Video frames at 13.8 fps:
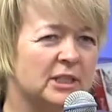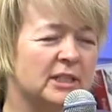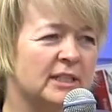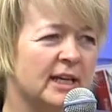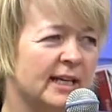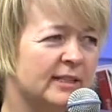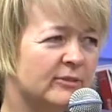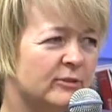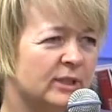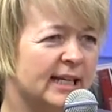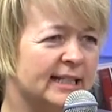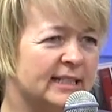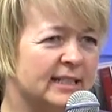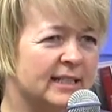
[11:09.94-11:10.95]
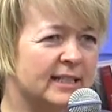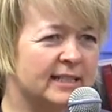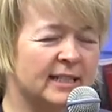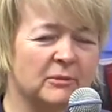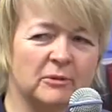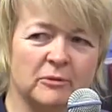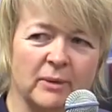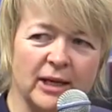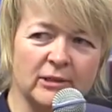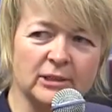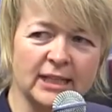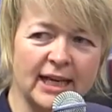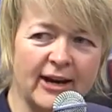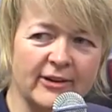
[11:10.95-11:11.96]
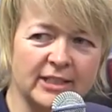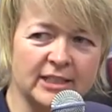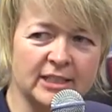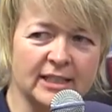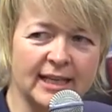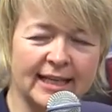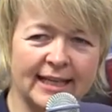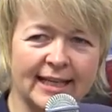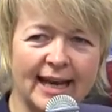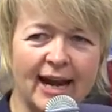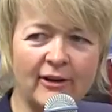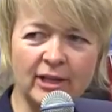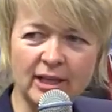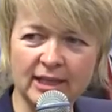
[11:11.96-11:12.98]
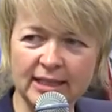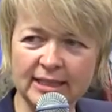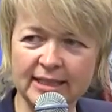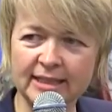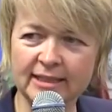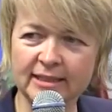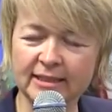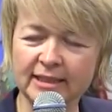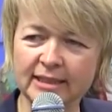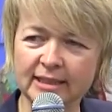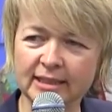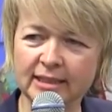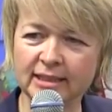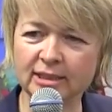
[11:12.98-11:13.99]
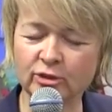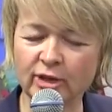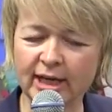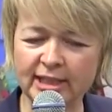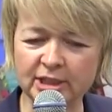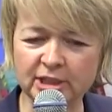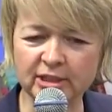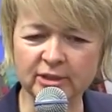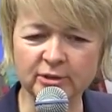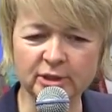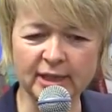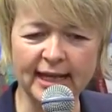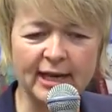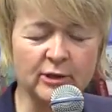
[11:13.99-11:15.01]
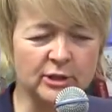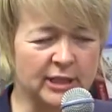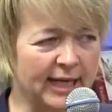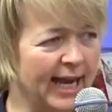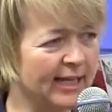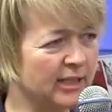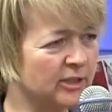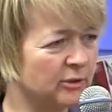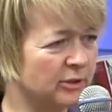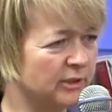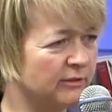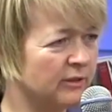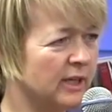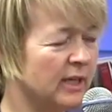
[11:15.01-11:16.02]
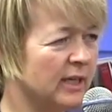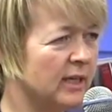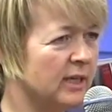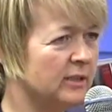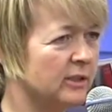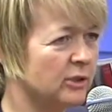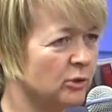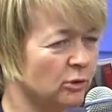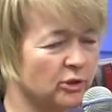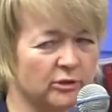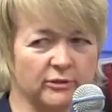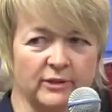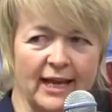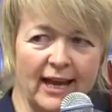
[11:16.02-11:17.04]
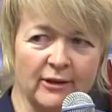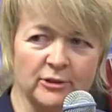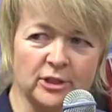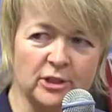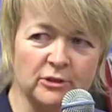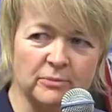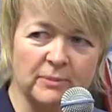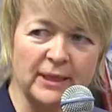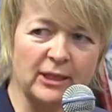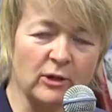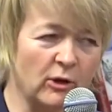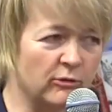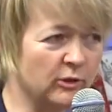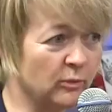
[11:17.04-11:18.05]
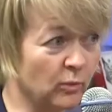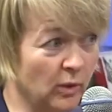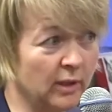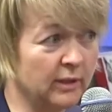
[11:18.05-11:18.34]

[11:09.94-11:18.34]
she's kind of related to some of my older characters, like Caroline in in The Little Stranger, who's ag- who's again a sort of the daughter of the house who's been off at,